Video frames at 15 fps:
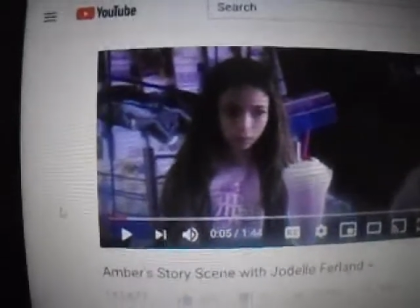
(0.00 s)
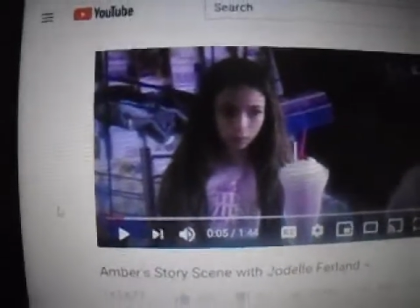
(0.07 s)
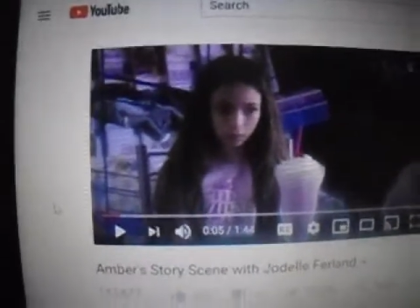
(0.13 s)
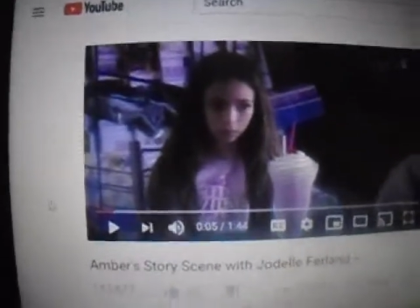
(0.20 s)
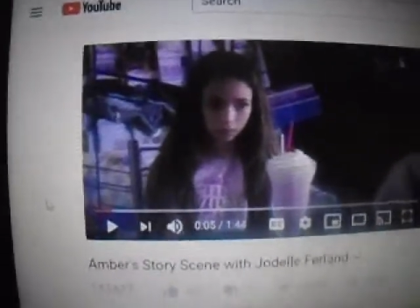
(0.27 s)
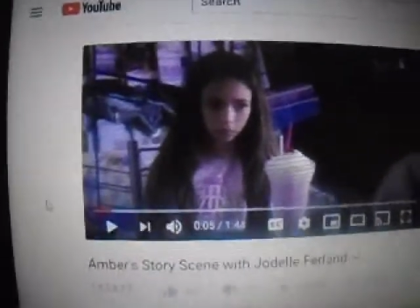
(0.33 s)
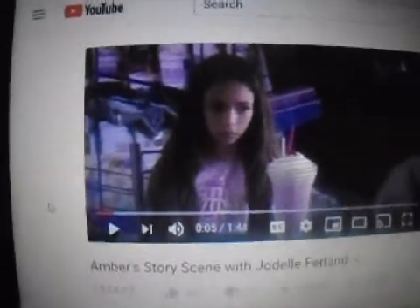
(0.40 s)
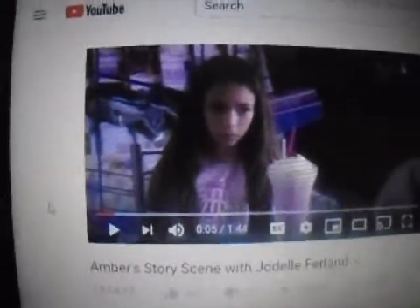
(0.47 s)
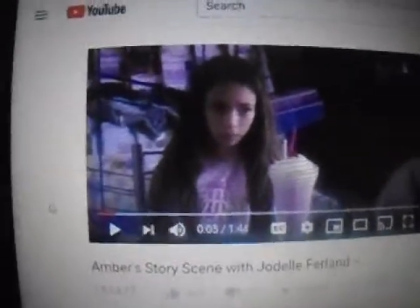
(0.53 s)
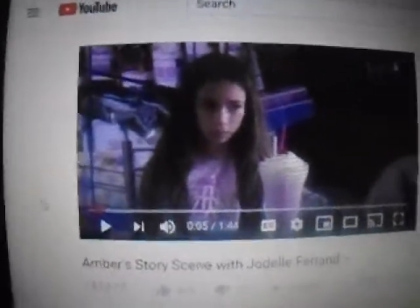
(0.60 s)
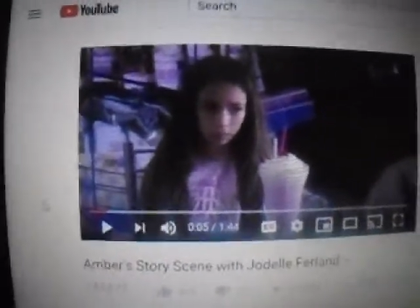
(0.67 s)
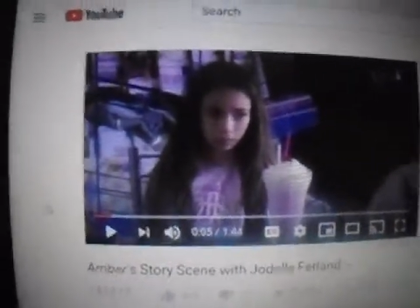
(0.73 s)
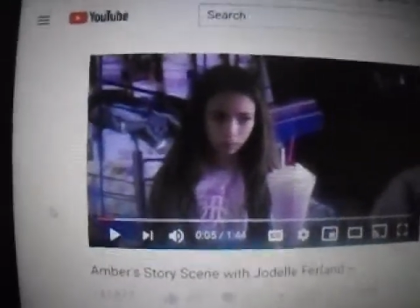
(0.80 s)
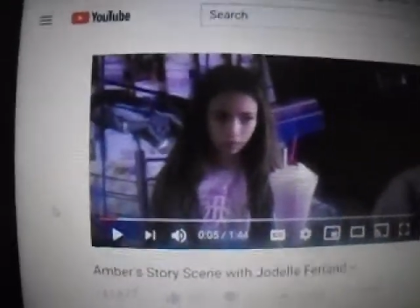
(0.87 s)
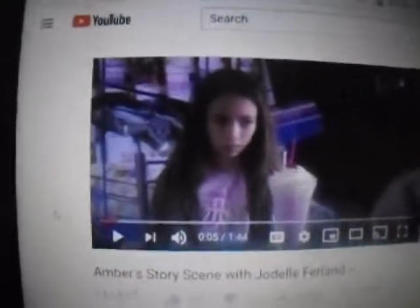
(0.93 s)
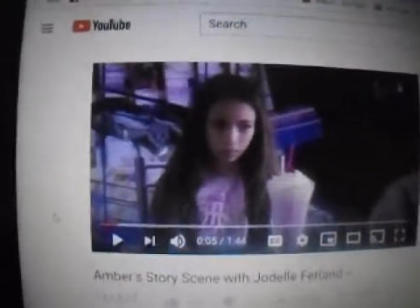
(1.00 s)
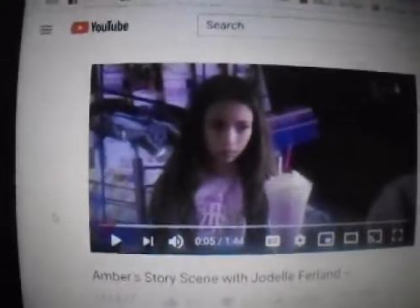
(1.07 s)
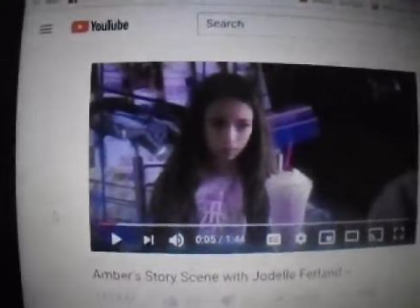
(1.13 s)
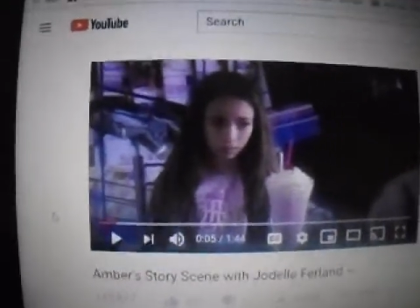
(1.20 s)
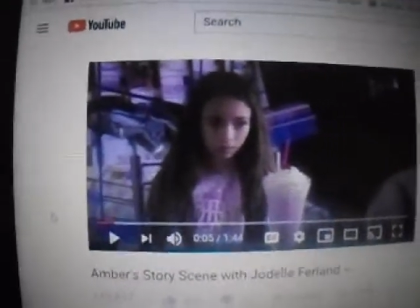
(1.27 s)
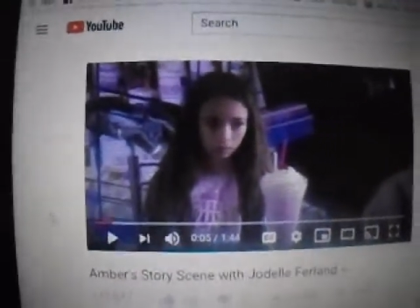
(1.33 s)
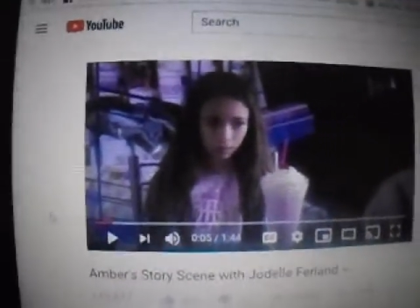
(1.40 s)
why this was
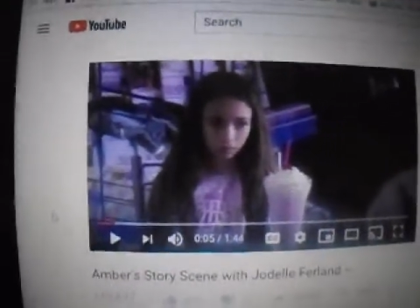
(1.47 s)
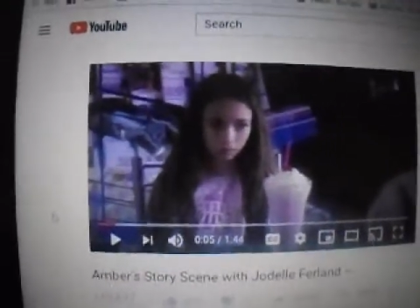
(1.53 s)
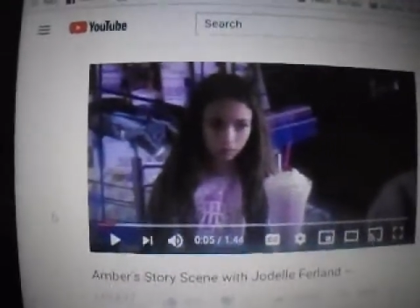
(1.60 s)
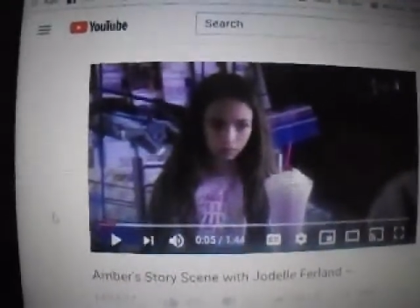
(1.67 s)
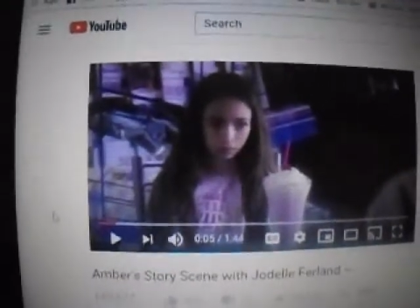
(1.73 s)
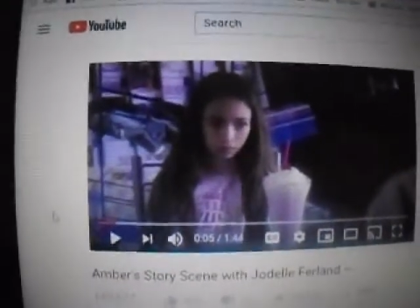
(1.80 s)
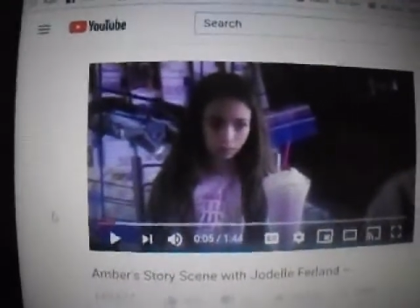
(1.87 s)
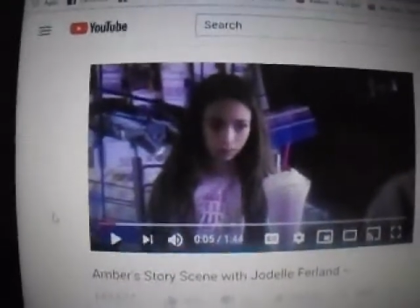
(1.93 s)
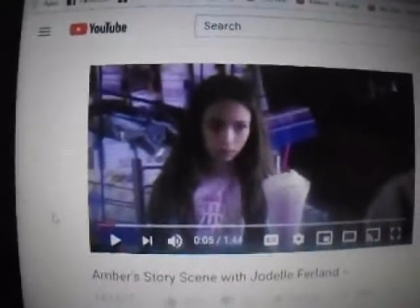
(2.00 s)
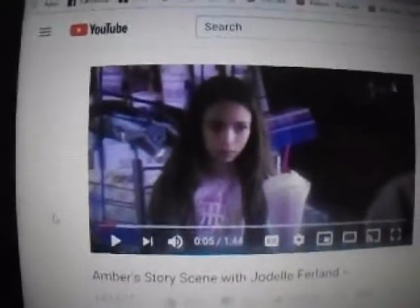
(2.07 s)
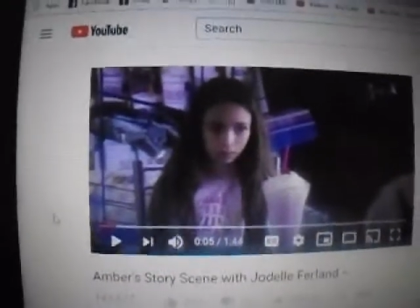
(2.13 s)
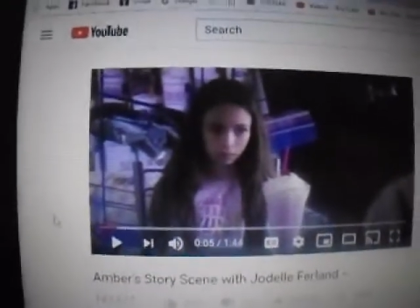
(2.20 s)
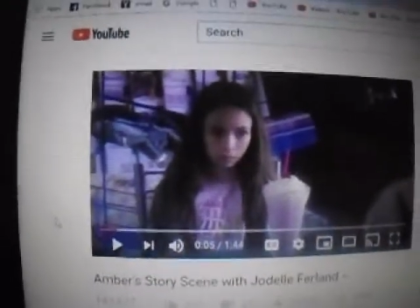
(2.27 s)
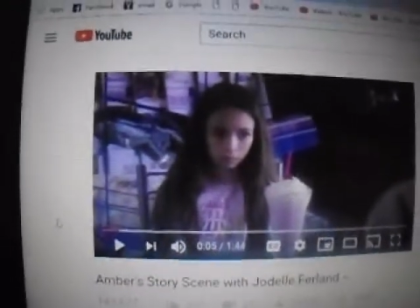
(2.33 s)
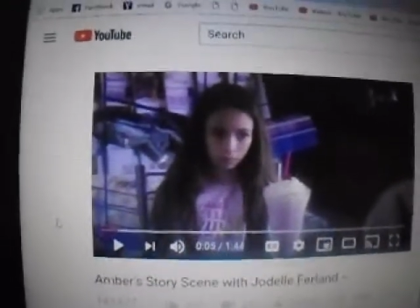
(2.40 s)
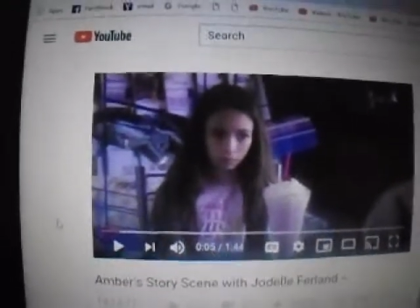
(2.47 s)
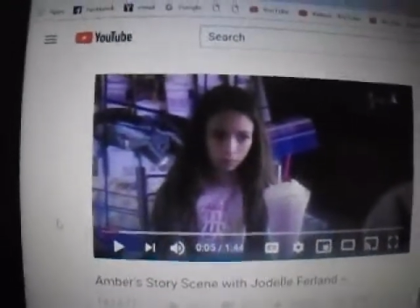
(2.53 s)
made, him taking her,